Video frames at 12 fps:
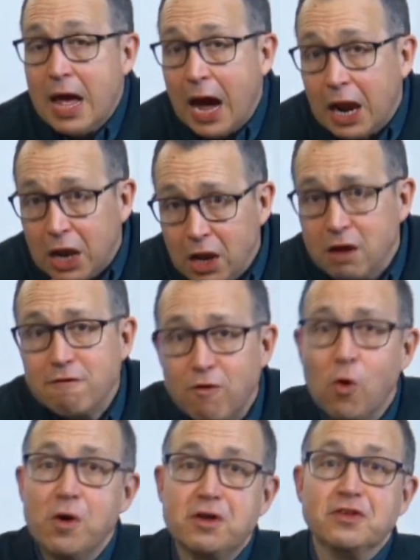I look
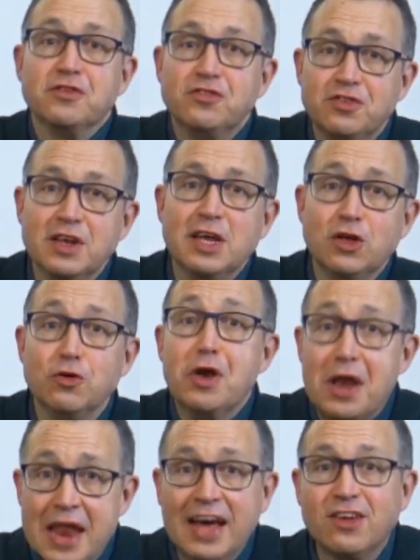forward to seeing you
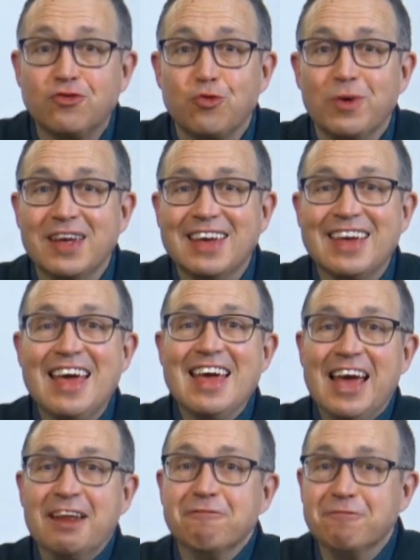next week
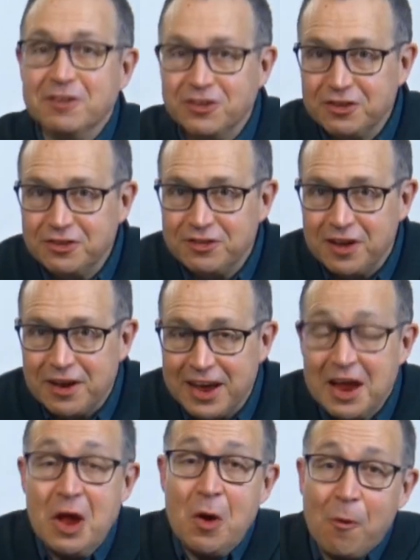at Vision
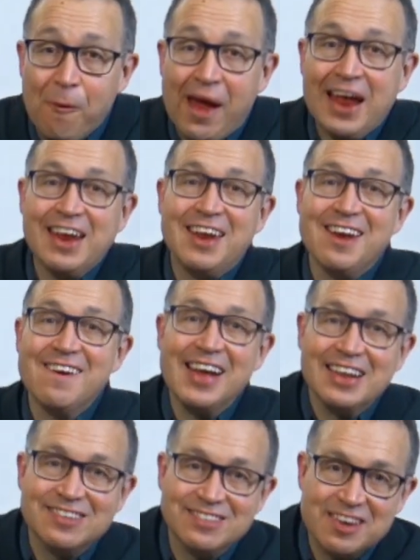Sunday right here
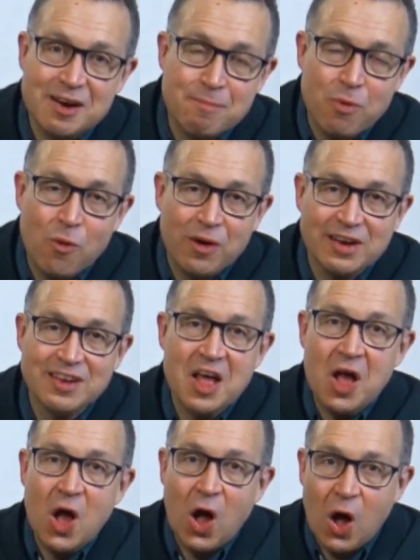at Centerpoint
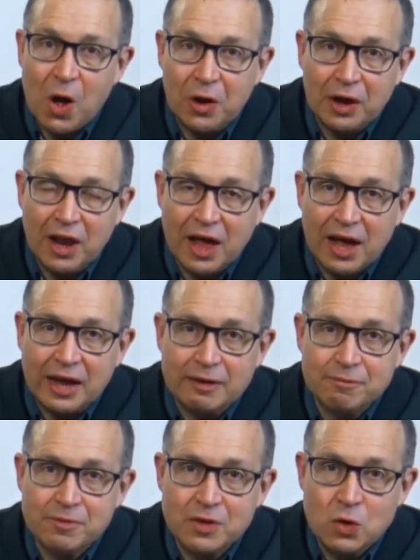Online.